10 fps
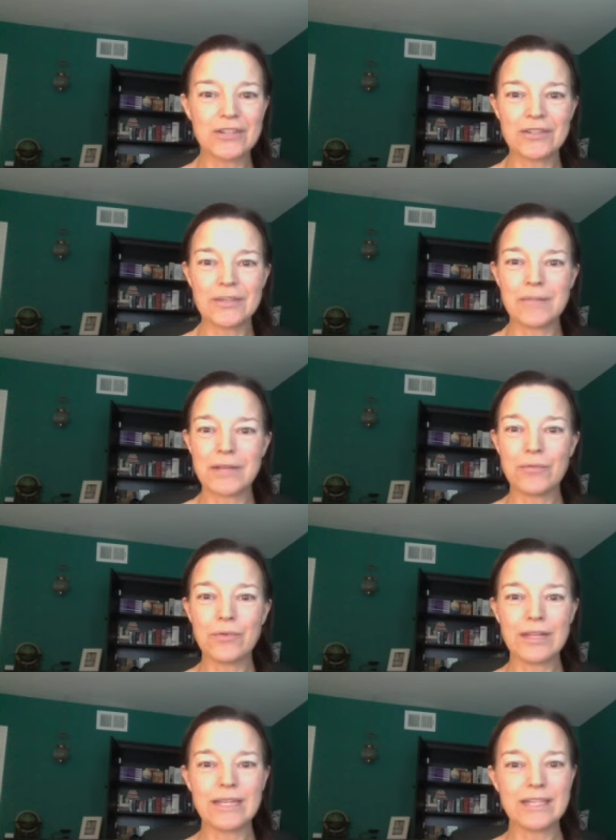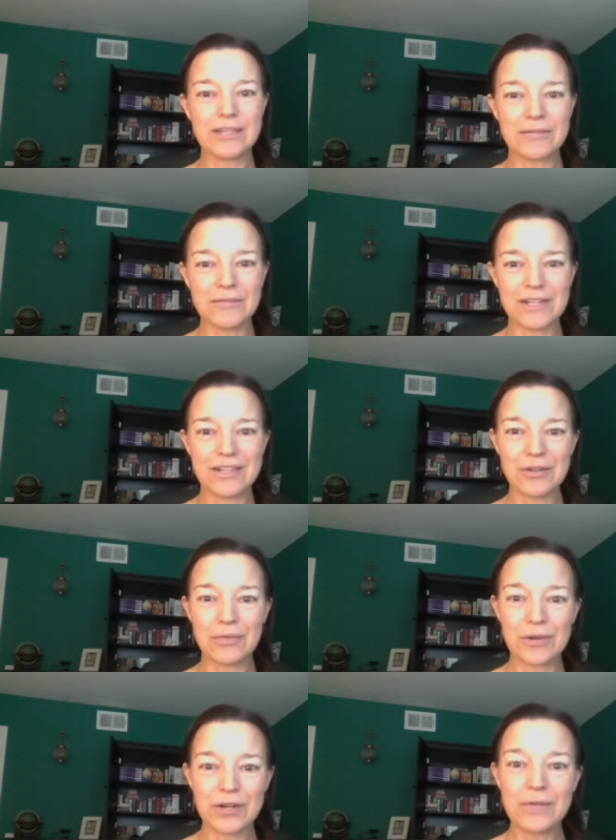or something really different to
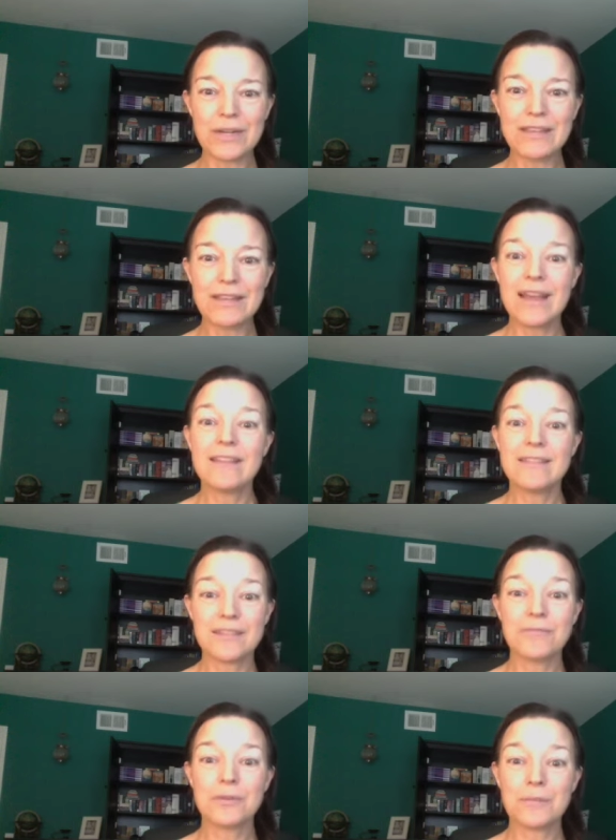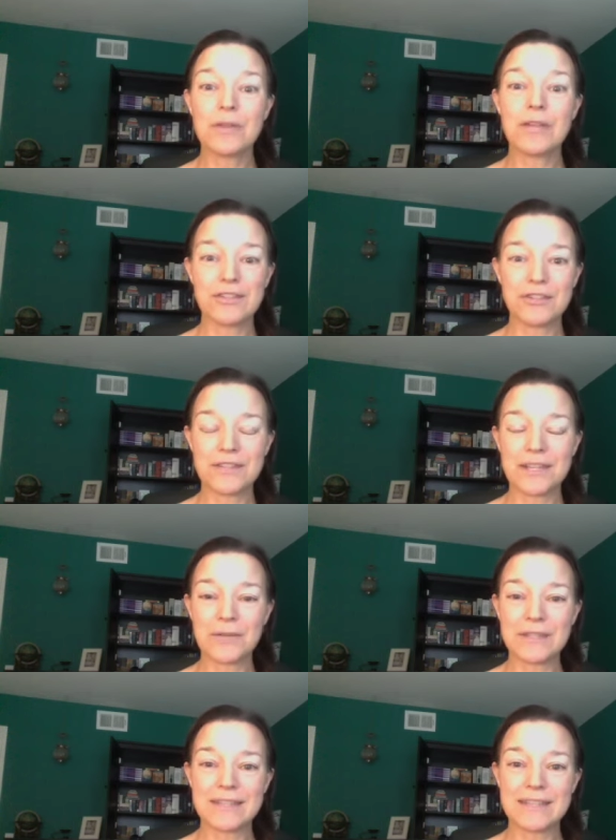work with, these would be interesting
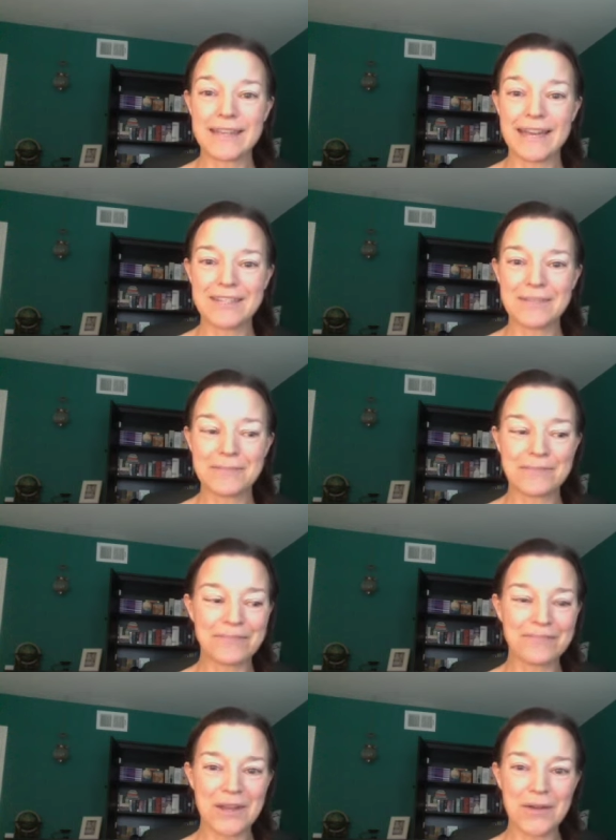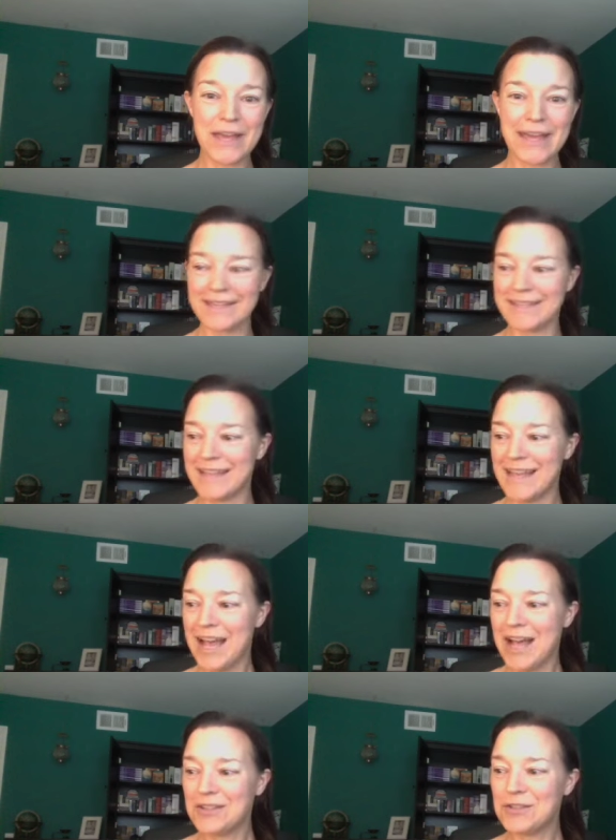ones to get. Okay,
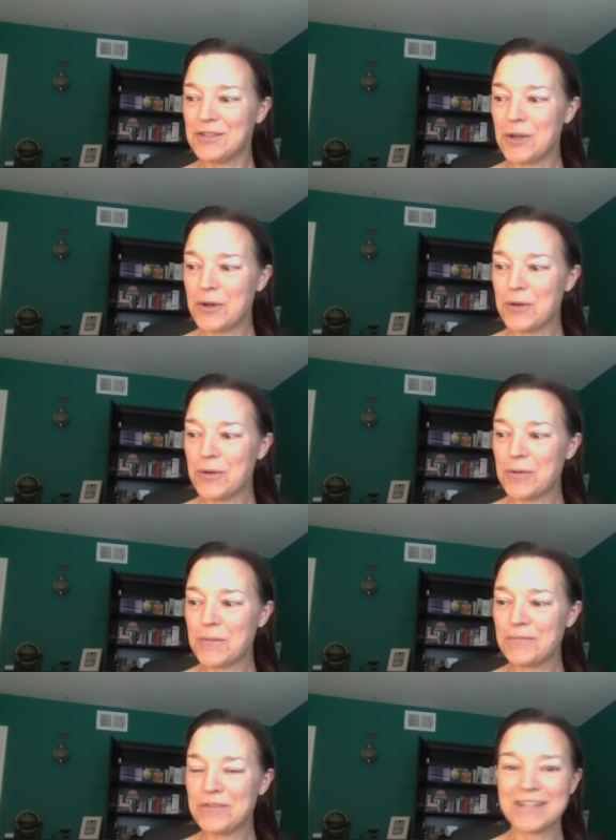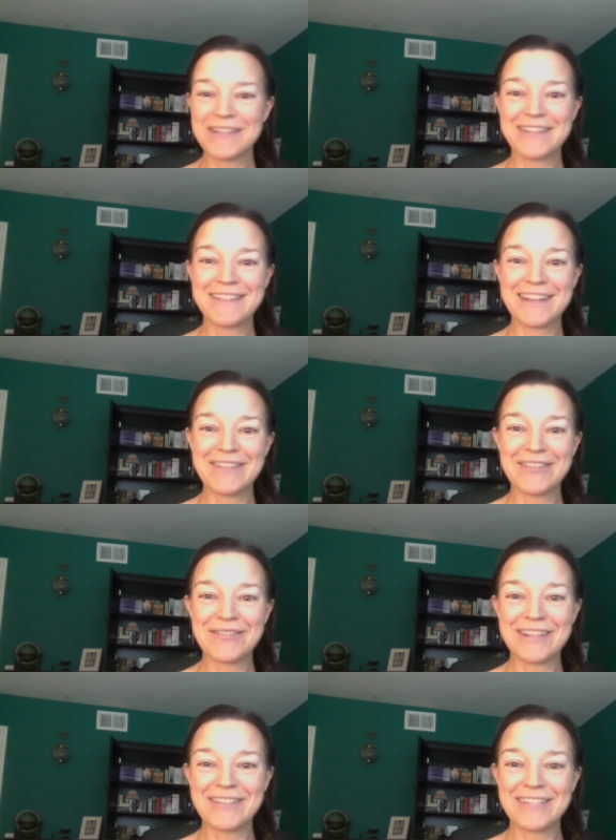so trying to decide which
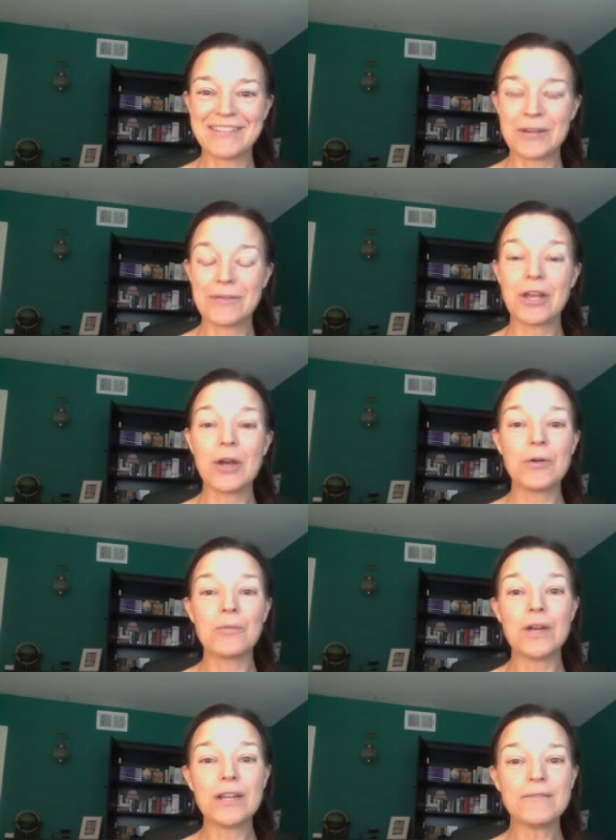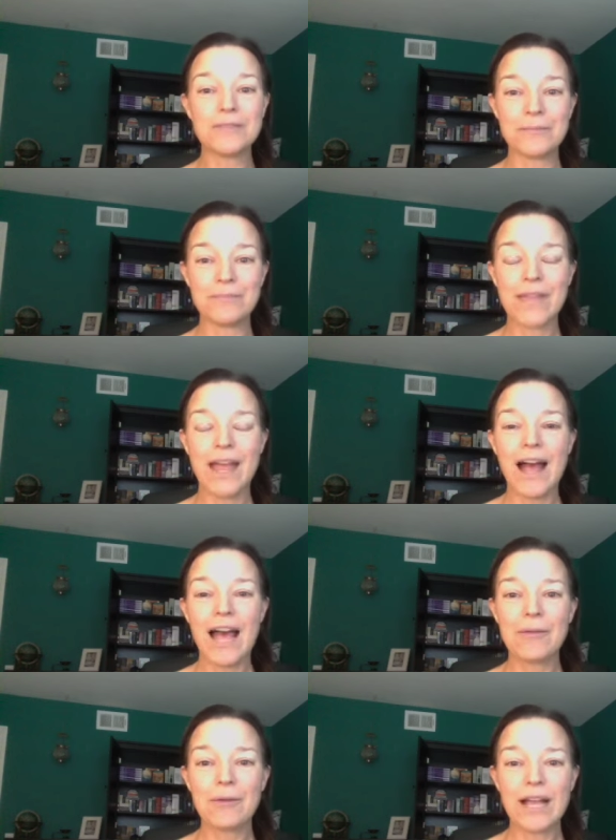one I want to start with. Oh, one of them,
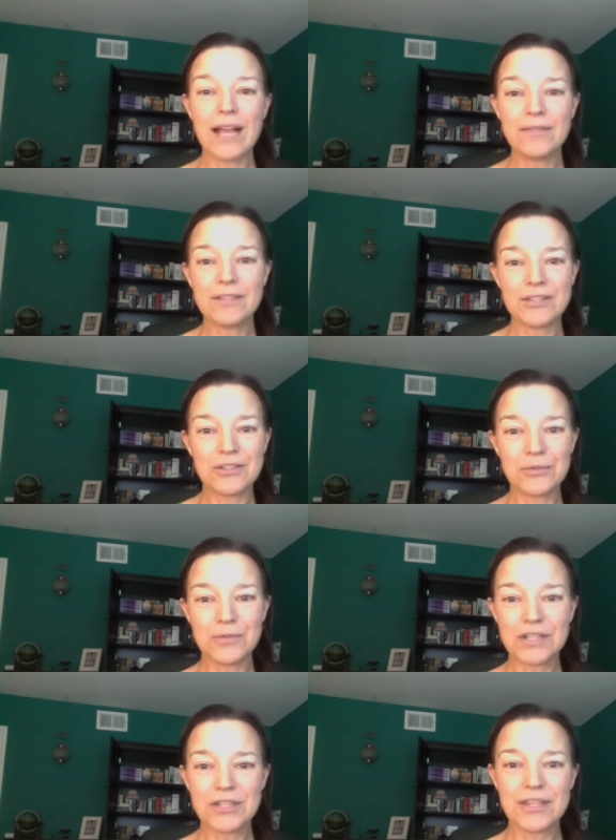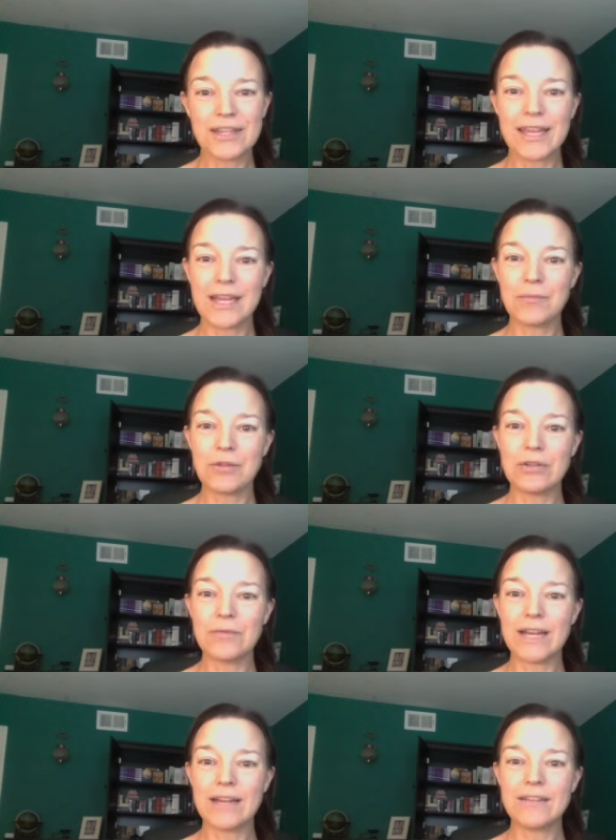I will have to switch the camera
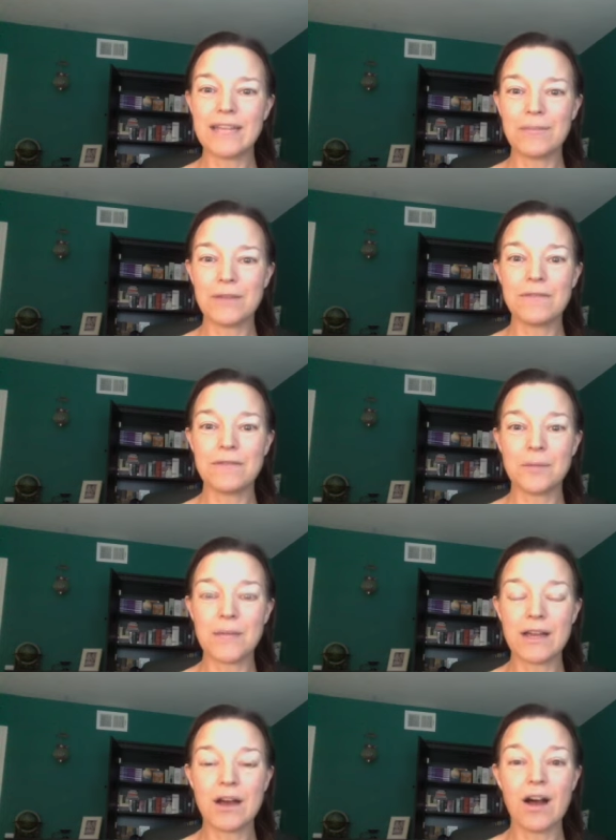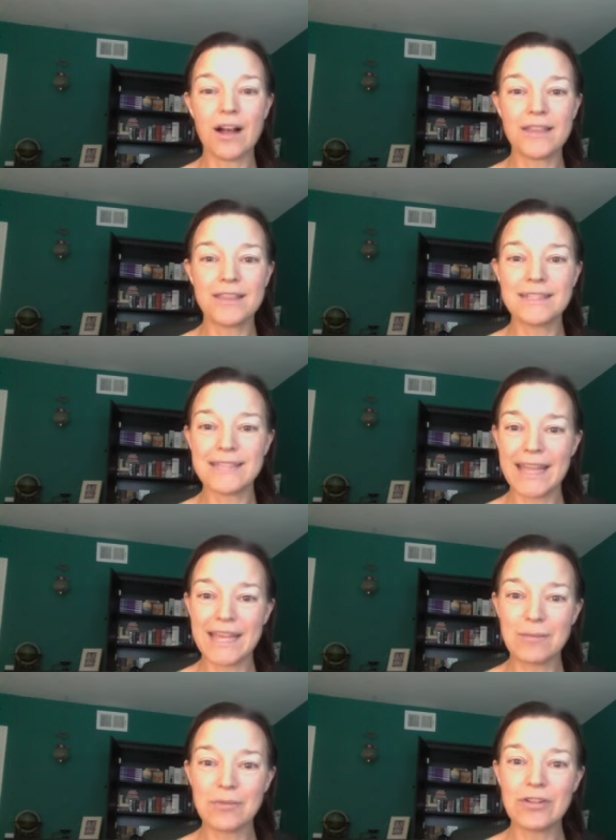around and be filming on the
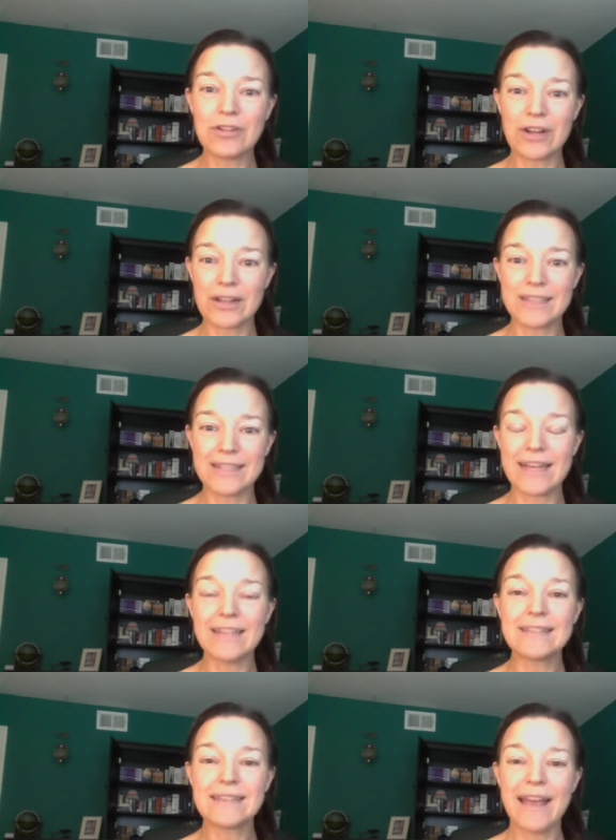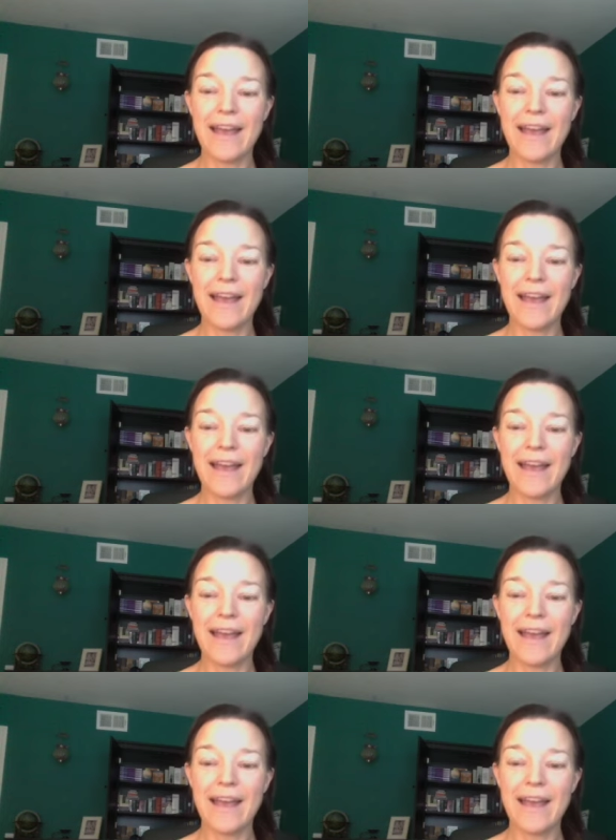table or on the desk